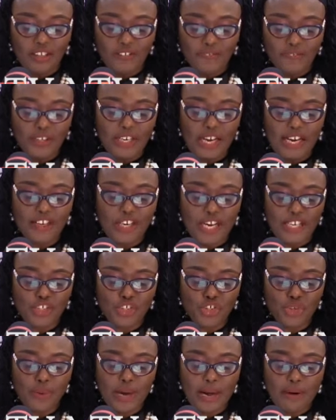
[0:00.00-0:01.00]
FIDA
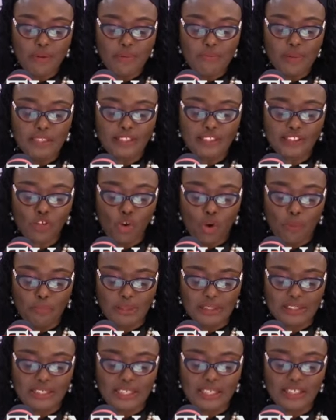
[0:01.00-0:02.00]
Nigeria remains
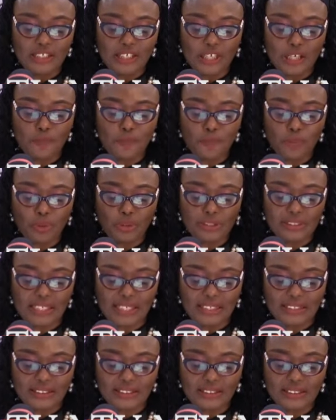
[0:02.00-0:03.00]
committed in
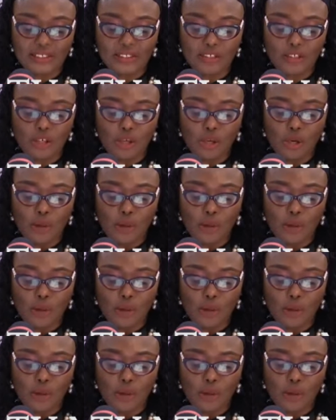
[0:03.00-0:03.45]
protecting,